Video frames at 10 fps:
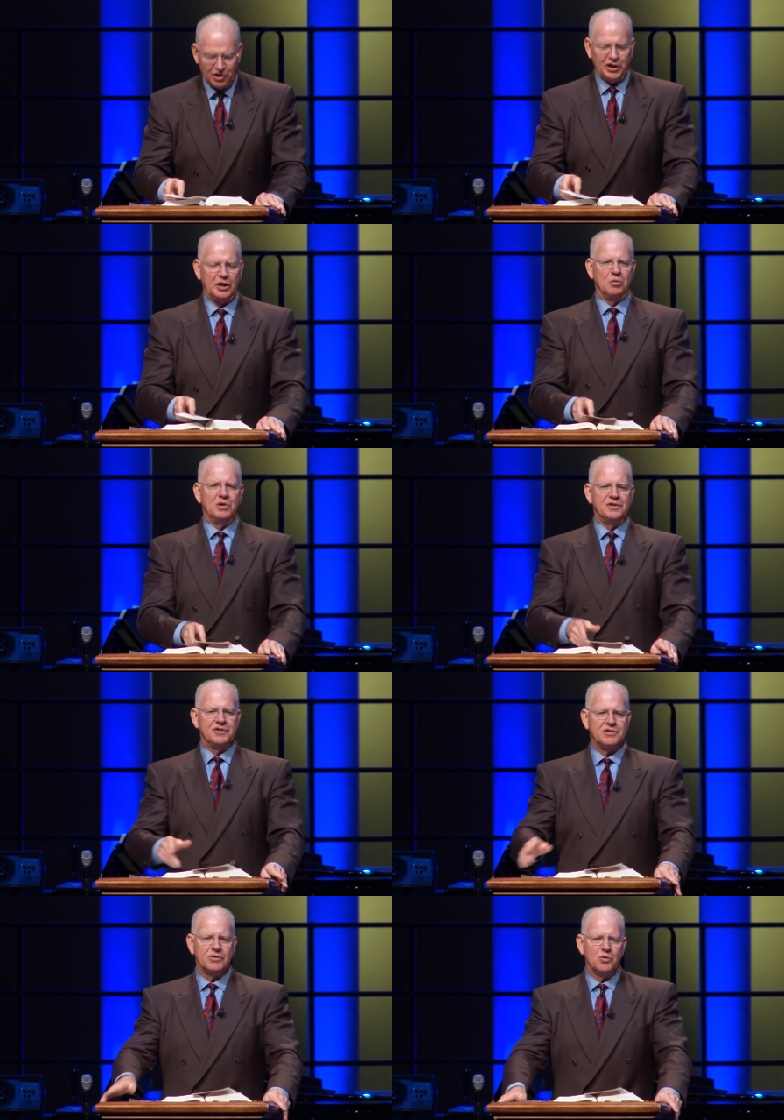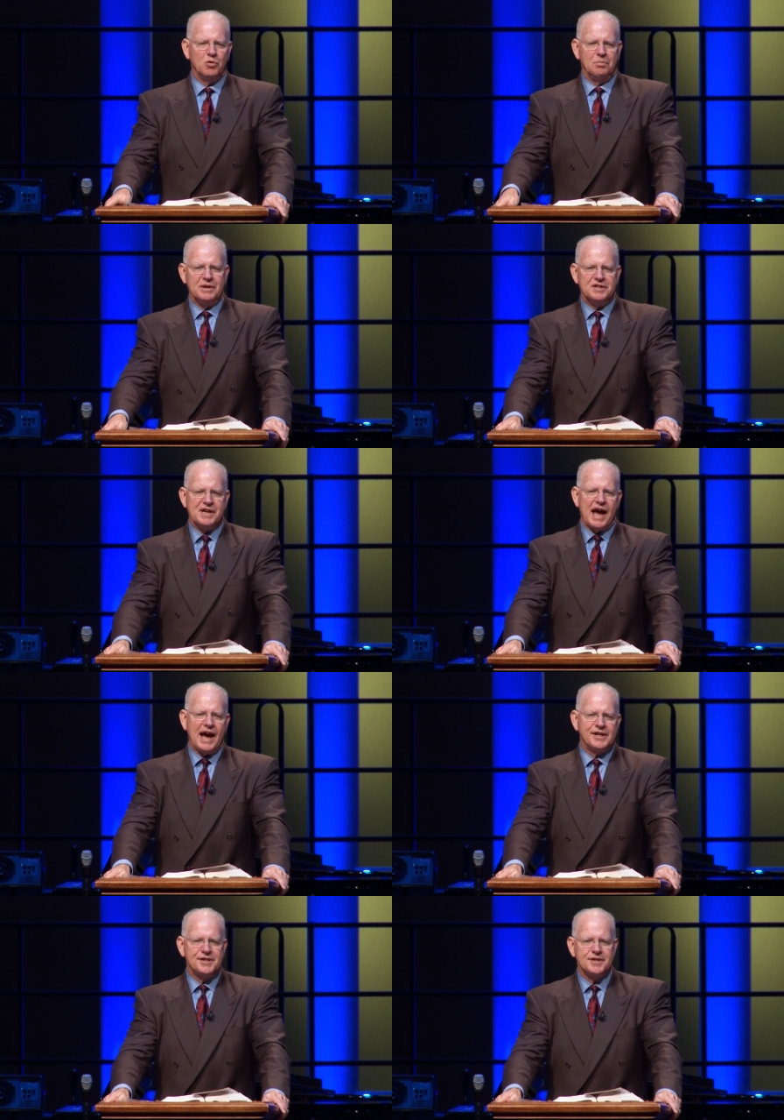little ones will be
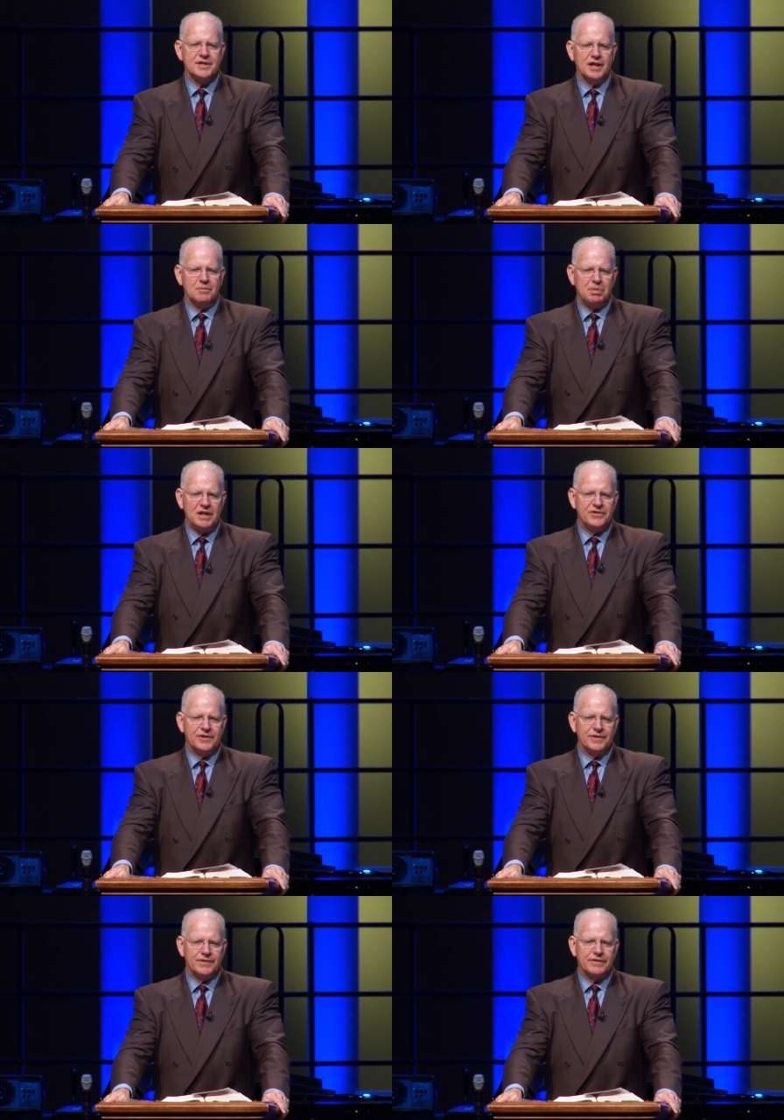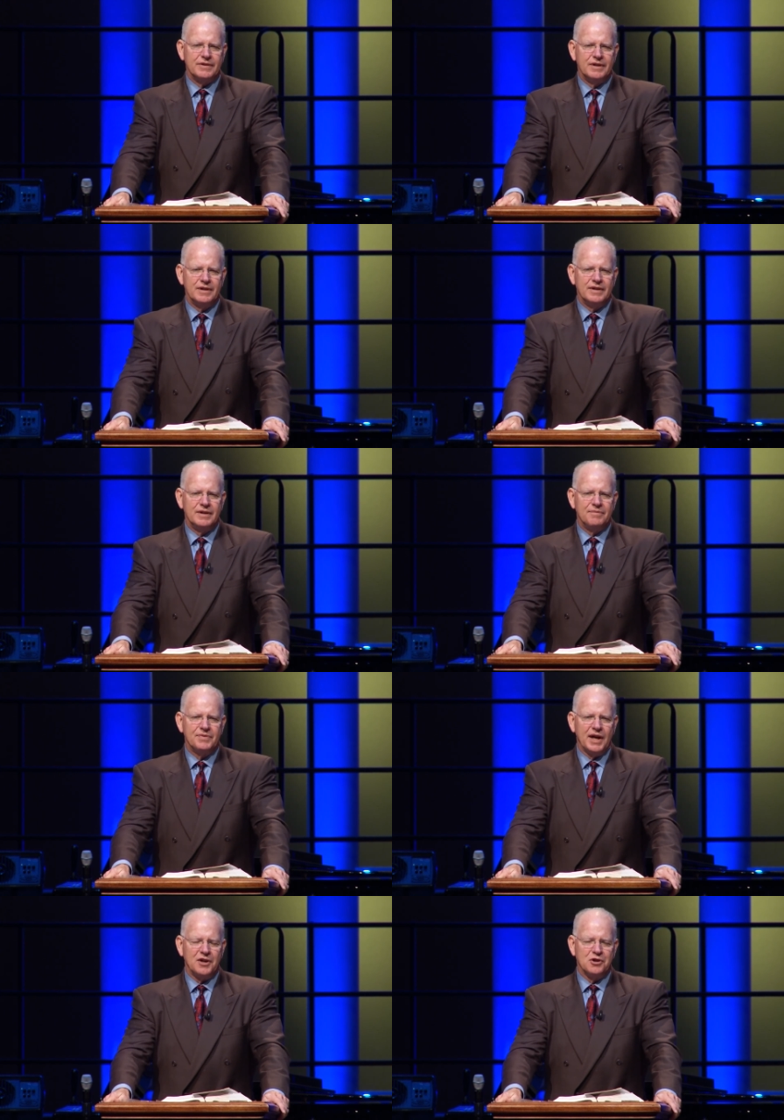dashed in pieces,
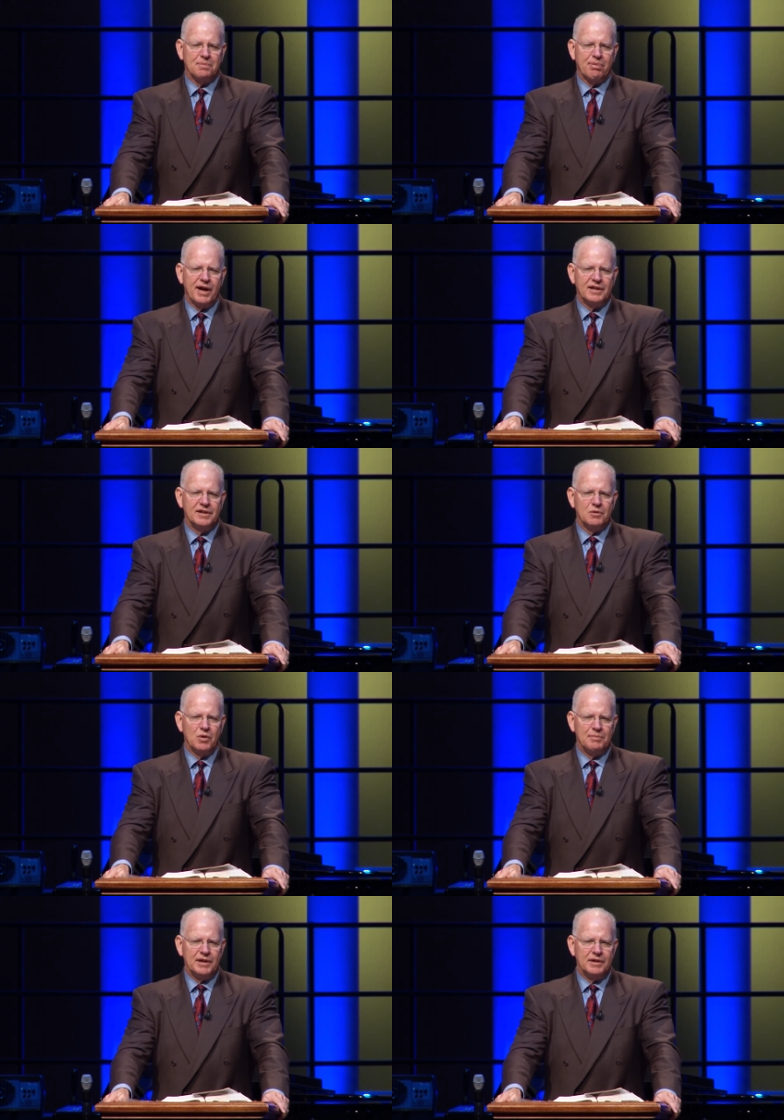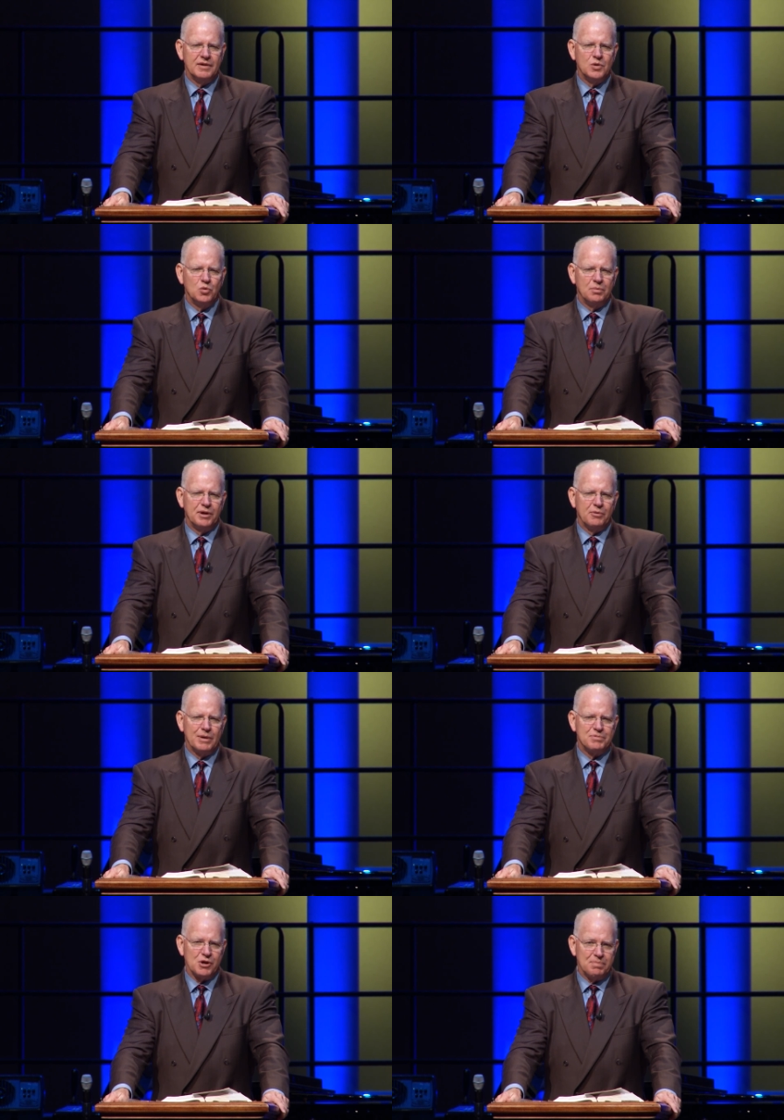and your pregnant women will be
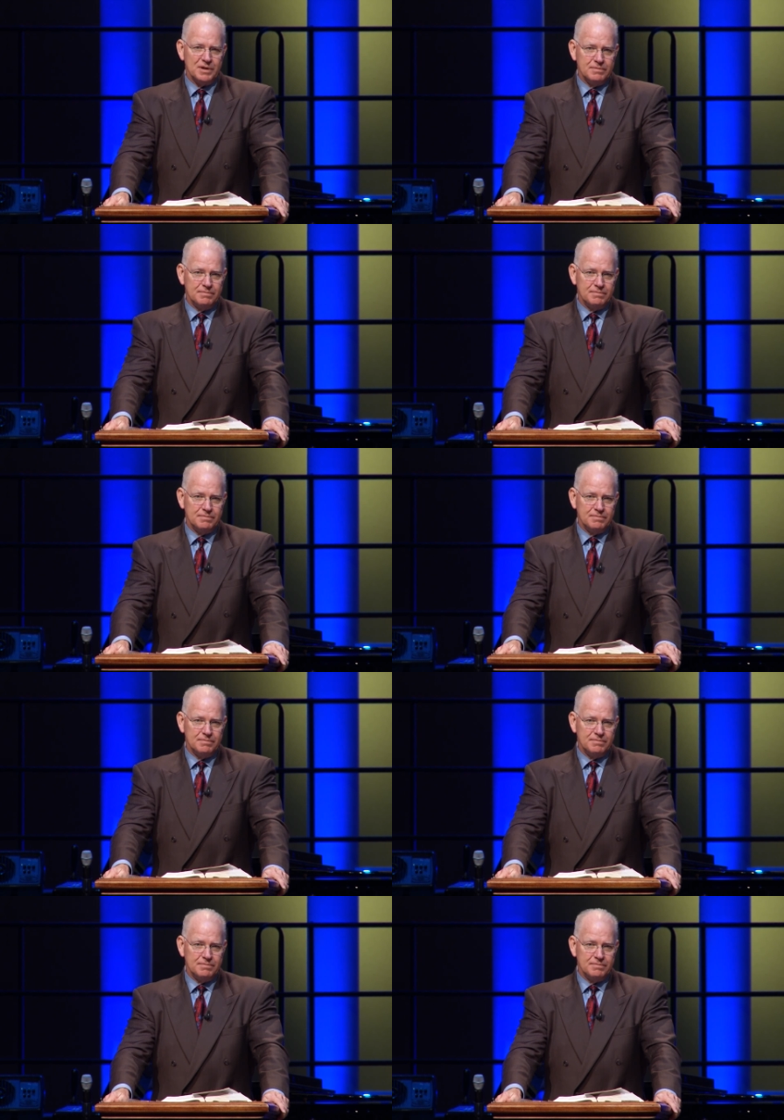ripped open.